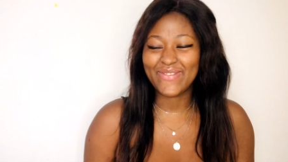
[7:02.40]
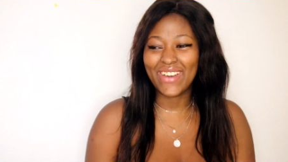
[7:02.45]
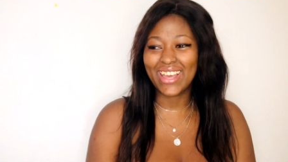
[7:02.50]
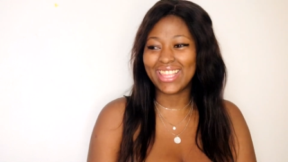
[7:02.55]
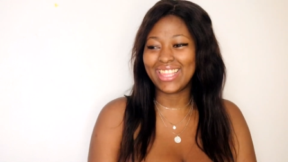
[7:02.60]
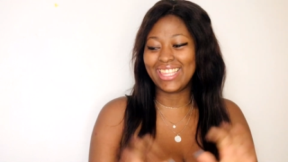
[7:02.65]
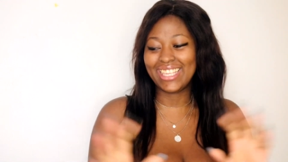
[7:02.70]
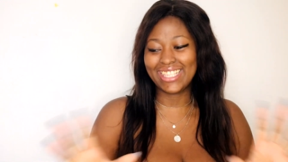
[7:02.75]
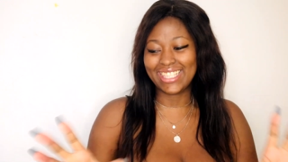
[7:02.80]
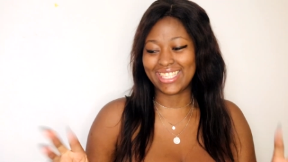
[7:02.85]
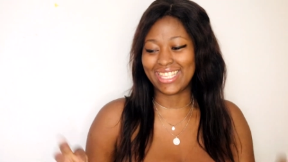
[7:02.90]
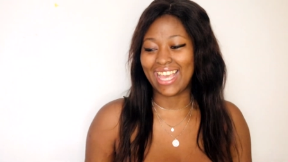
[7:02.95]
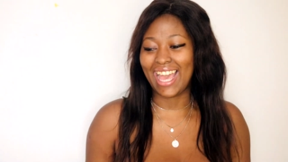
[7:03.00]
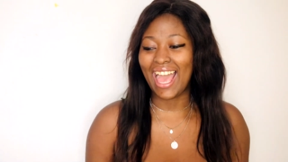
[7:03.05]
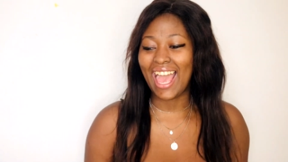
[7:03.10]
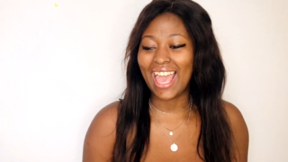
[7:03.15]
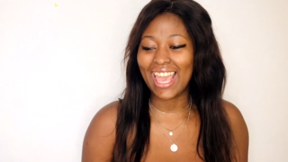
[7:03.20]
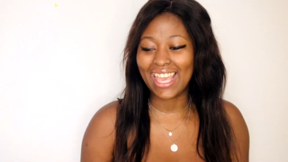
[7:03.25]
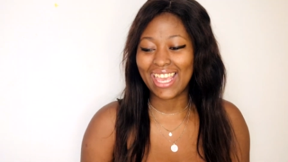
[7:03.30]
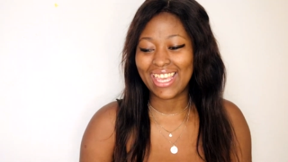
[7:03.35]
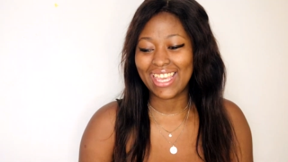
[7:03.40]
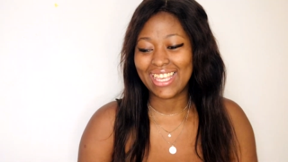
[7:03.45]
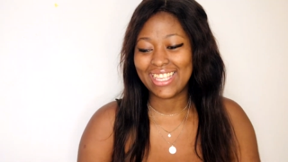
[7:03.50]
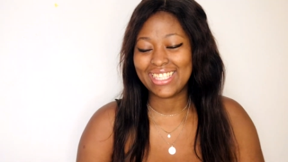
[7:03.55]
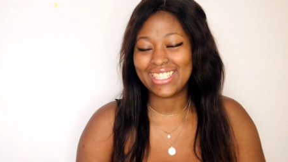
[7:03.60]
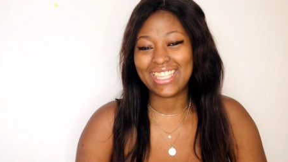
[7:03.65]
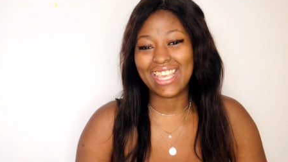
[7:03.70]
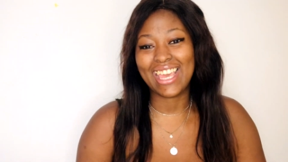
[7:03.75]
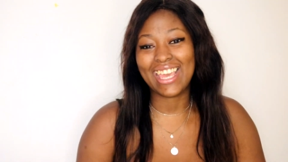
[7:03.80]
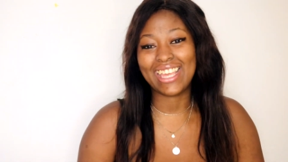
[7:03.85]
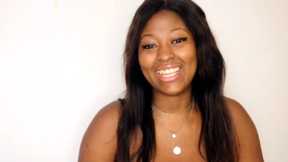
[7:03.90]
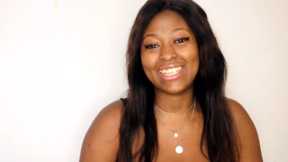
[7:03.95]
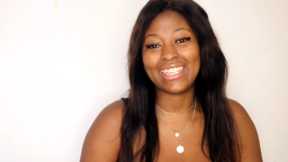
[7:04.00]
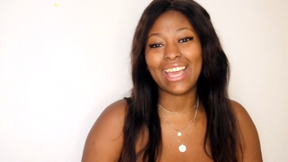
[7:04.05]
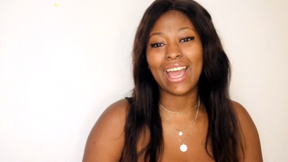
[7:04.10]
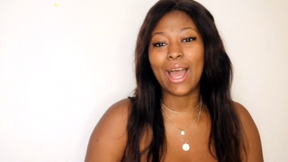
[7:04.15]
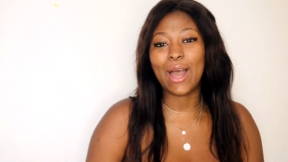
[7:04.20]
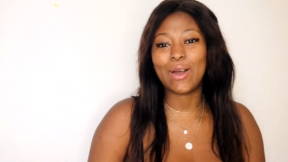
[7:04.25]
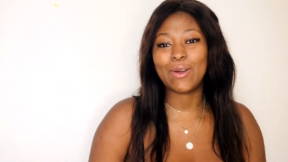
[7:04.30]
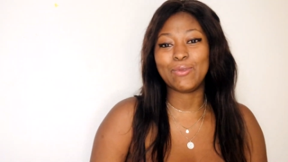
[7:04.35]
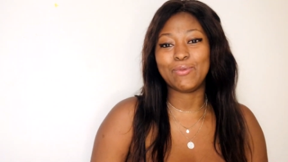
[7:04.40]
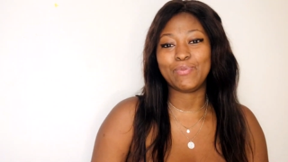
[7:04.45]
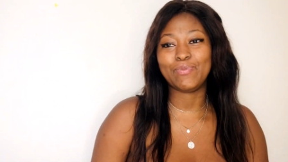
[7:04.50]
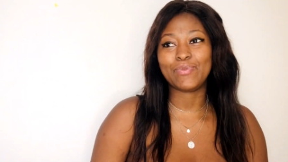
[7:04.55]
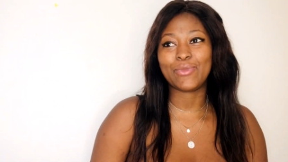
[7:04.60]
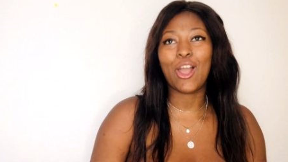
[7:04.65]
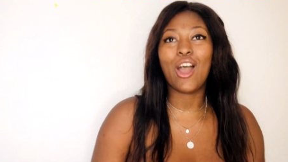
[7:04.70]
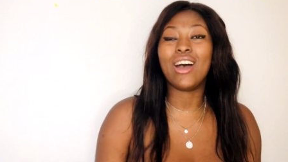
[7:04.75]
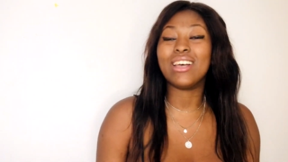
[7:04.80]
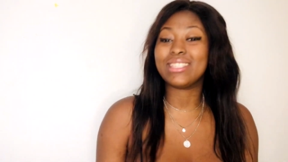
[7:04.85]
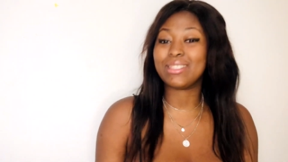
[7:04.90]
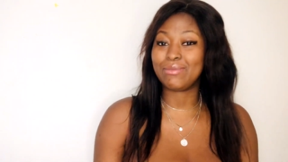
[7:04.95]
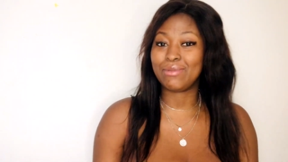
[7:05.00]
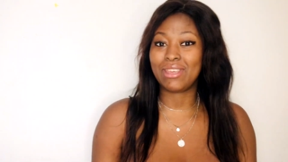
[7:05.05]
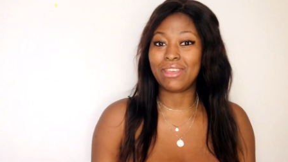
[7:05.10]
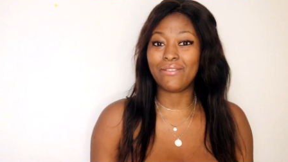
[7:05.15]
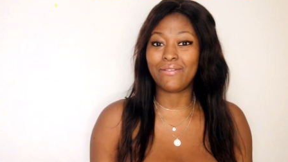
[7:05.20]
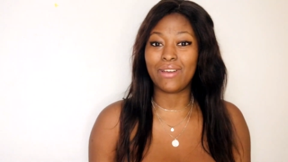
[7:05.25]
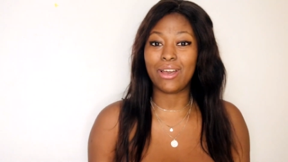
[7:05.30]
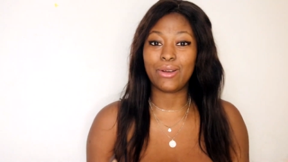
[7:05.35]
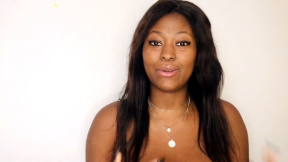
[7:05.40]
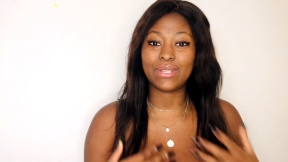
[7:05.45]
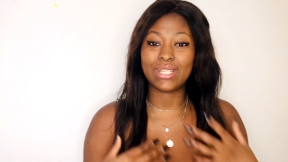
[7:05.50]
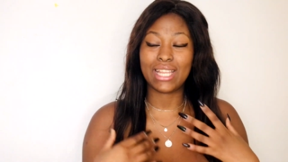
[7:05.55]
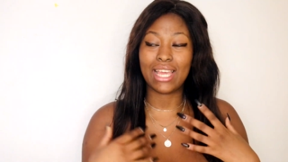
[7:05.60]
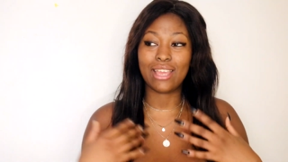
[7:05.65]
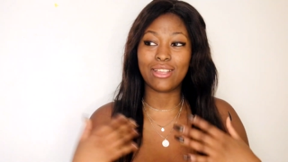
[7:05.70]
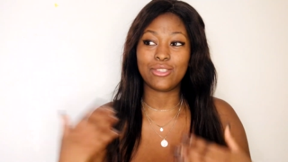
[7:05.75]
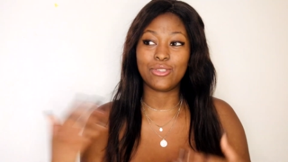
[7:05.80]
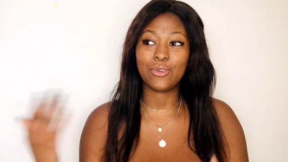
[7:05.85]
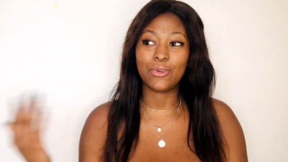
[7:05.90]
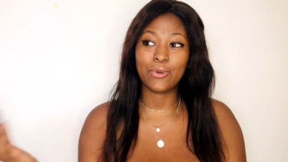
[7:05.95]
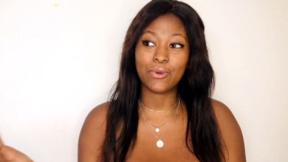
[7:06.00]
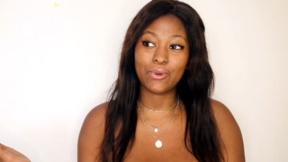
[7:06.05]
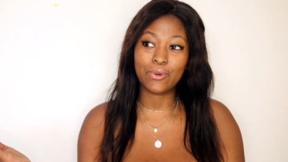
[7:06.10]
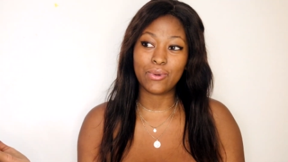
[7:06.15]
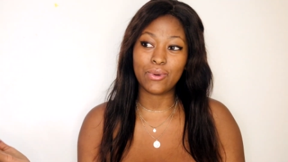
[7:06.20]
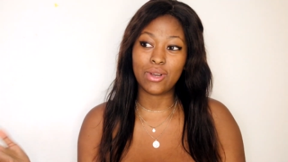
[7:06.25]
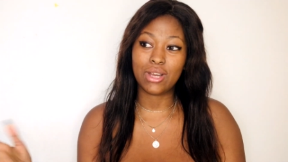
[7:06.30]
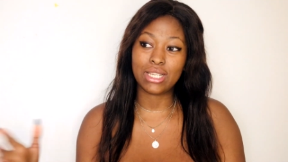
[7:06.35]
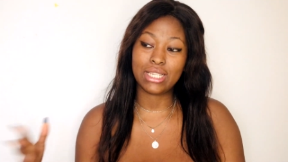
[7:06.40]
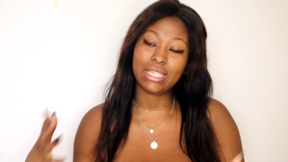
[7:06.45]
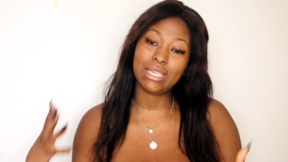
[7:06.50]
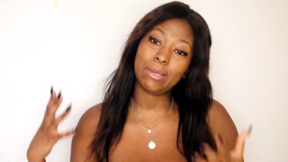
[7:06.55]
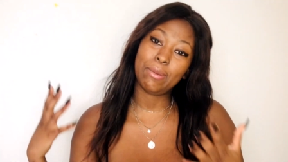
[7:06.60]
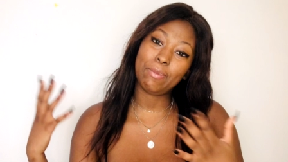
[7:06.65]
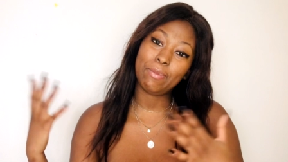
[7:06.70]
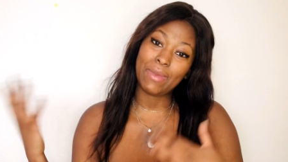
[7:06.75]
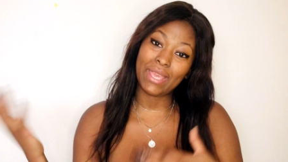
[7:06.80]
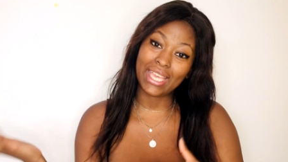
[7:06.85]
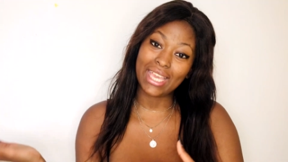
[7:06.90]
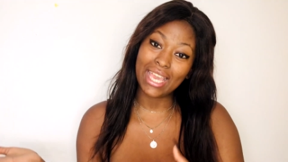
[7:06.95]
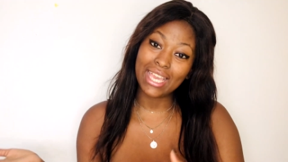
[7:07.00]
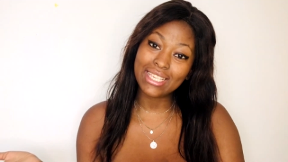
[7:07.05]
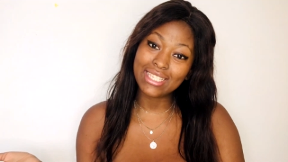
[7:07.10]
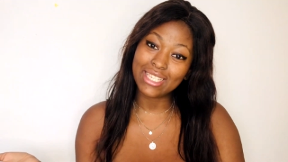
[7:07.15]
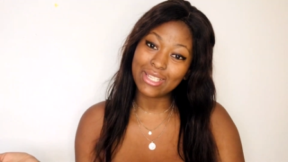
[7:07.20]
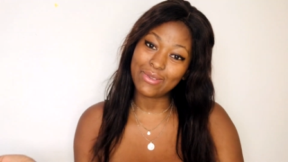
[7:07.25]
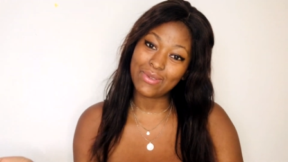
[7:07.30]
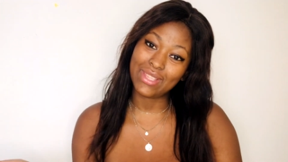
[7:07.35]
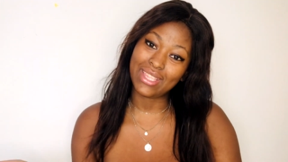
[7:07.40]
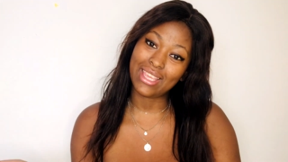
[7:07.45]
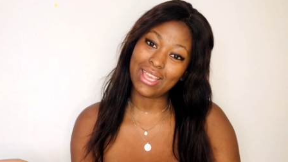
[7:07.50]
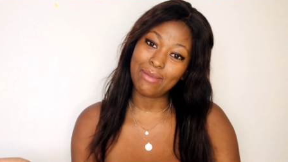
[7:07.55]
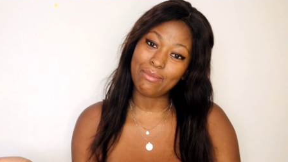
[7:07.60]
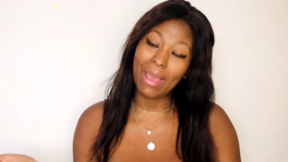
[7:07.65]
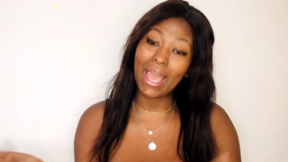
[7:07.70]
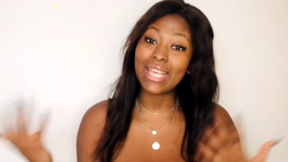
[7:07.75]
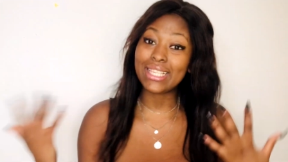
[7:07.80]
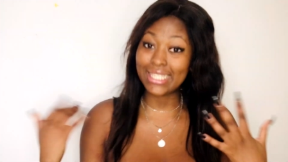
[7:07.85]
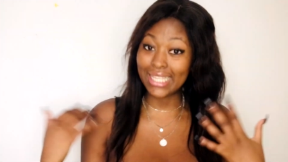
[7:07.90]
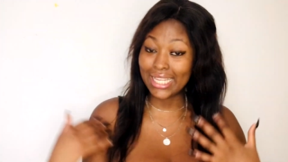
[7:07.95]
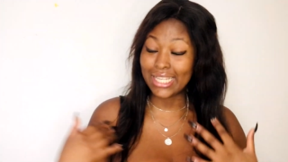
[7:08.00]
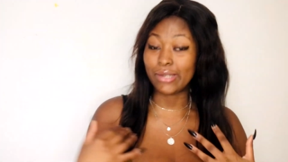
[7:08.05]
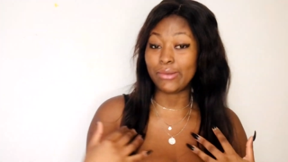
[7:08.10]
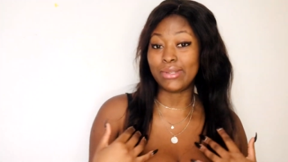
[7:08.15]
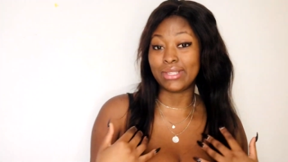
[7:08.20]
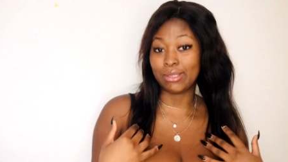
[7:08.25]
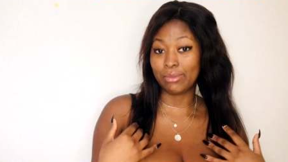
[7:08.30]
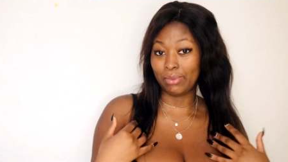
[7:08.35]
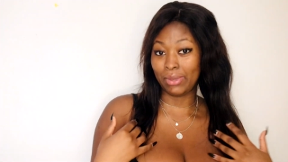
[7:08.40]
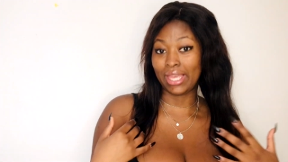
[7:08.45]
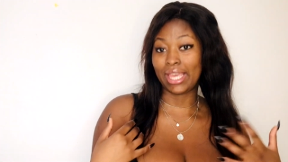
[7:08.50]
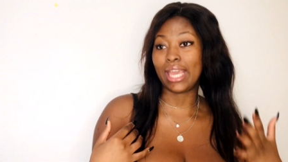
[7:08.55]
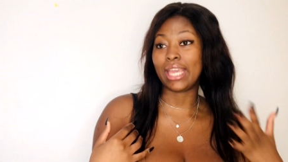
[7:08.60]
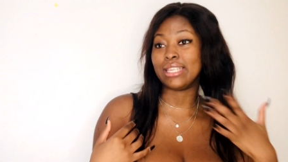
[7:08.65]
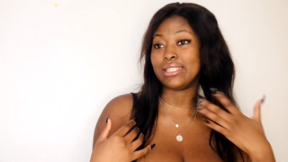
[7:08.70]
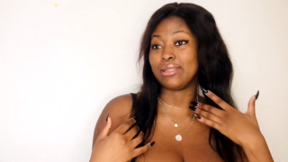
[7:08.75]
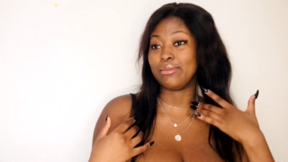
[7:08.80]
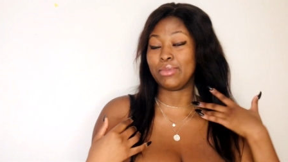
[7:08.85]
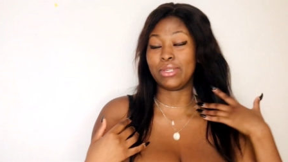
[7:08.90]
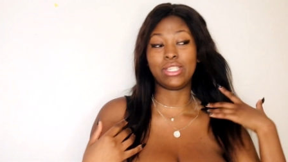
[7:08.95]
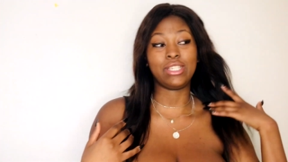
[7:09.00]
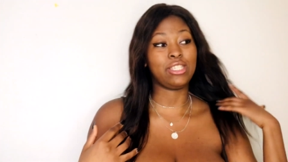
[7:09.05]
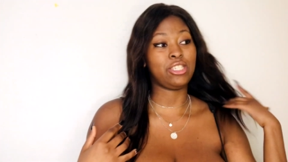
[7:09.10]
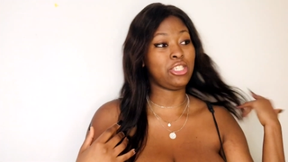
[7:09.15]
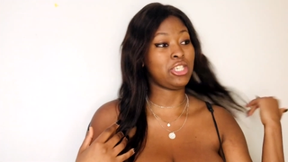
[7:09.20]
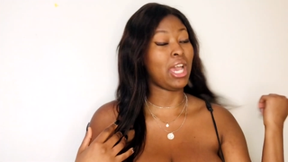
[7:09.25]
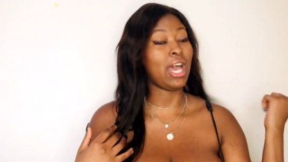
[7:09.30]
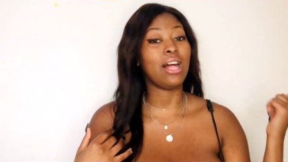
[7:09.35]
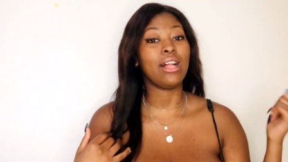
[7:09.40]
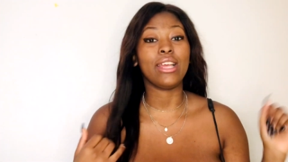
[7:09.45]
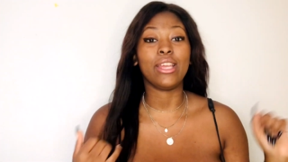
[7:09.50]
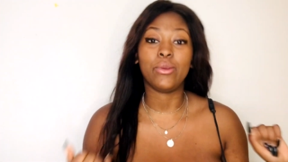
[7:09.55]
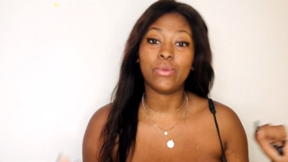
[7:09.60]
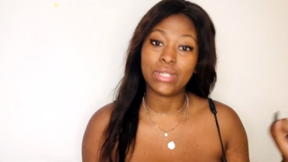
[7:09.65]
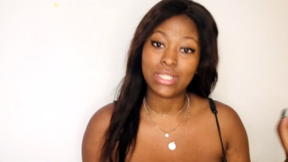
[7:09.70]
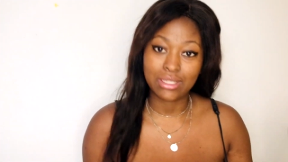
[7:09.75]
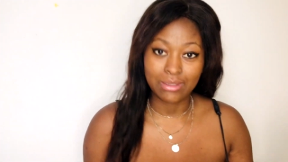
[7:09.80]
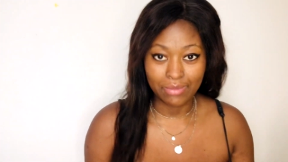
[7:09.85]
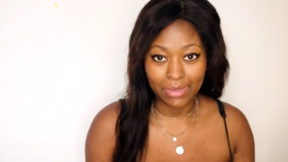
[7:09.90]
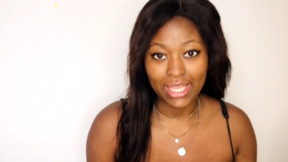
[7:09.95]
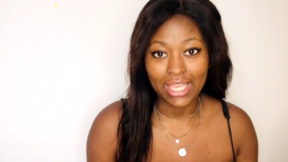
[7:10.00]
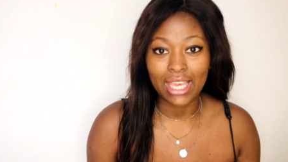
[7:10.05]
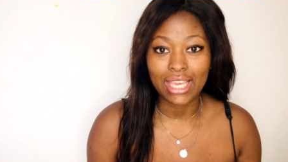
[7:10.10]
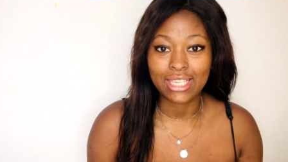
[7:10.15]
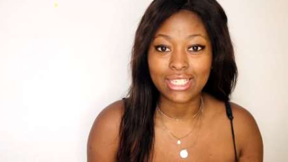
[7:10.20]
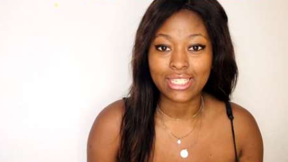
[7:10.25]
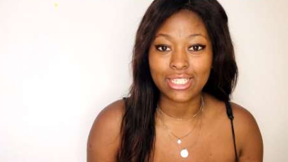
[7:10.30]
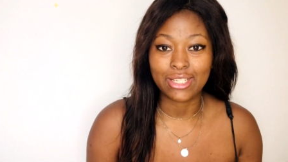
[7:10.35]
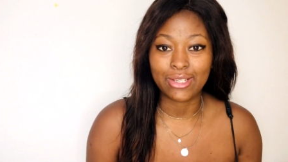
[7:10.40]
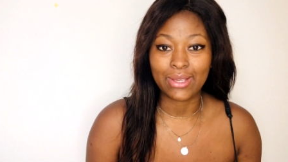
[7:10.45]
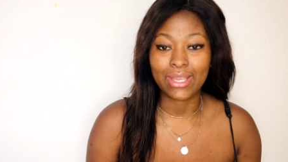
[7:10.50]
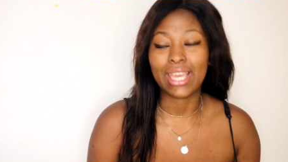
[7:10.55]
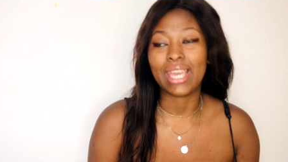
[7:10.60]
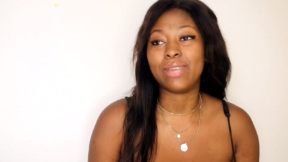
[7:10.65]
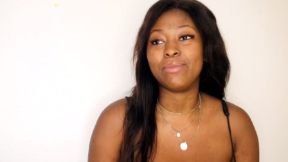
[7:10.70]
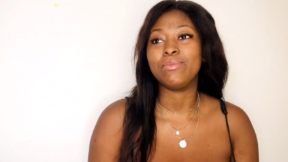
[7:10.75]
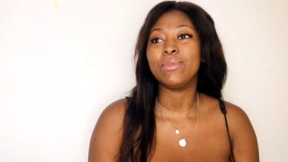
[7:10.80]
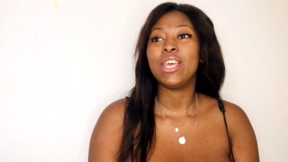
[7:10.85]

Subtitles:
This guy said, asked me if I would like to go on a vacation with him. I said it was a vacation because, child, it was a vacation, okay?